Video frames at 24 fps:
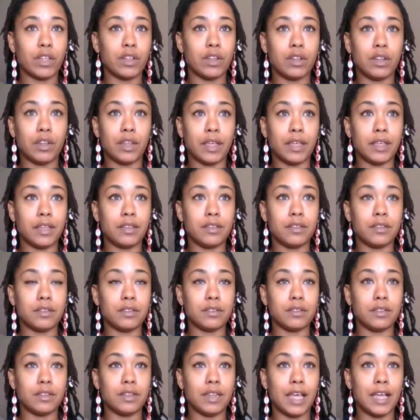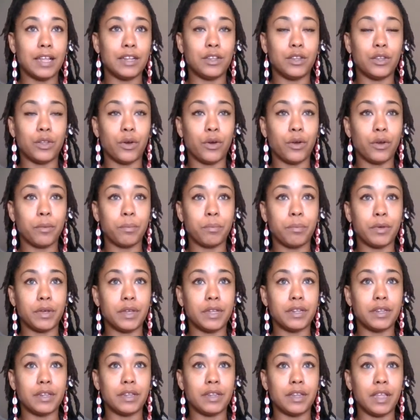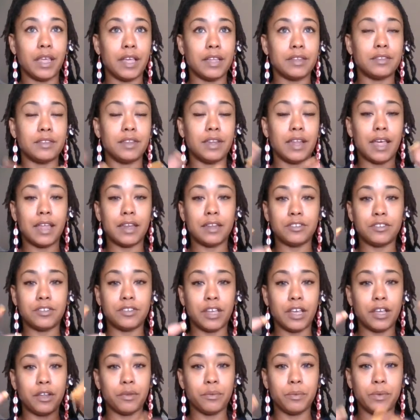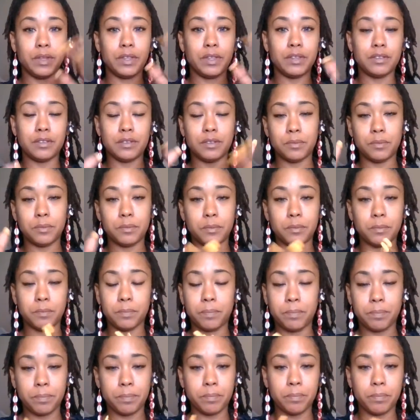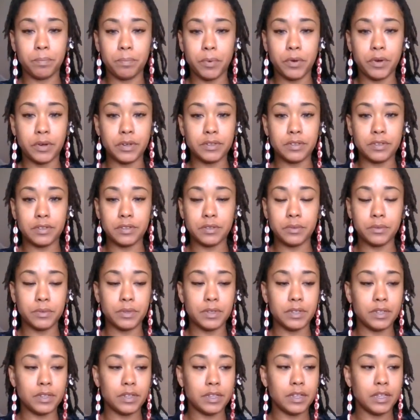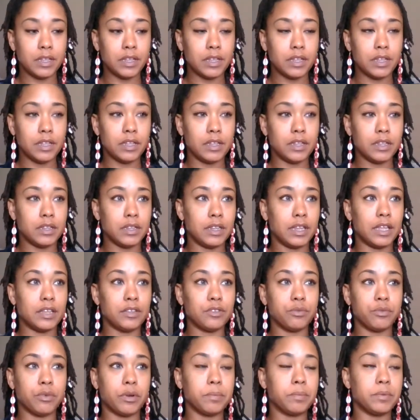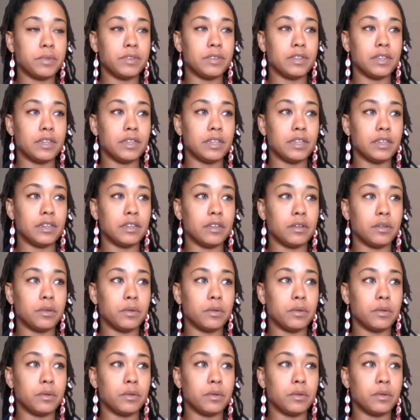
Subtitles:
like not dark but has a lot of shadowy parts to it that's representing